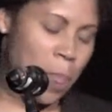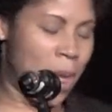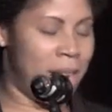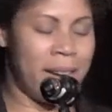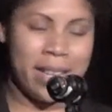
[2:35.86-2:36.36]

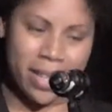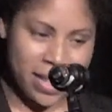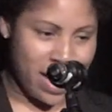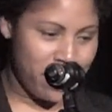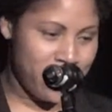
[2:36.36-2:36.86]
And I get
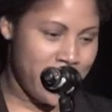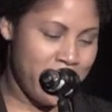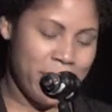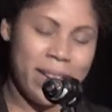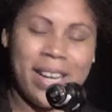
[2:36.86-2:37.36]
down
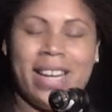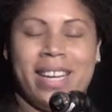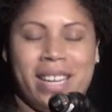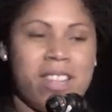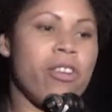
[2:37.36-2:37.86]
there,
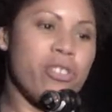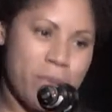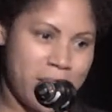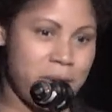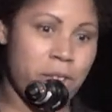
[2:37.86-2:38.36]
because ours was
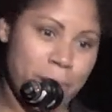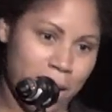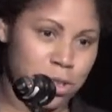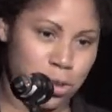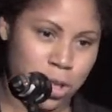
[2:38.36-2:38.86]
in Stone
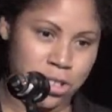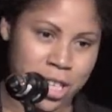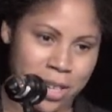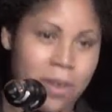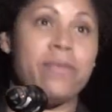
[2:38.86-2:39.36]
Mountain,
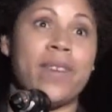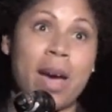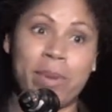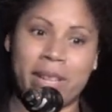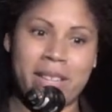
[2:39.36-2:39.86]
Georgia.
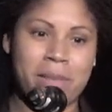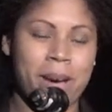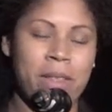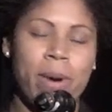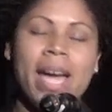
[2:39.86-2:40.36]
Fabulous,
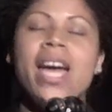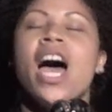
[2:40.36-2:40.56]
by the way.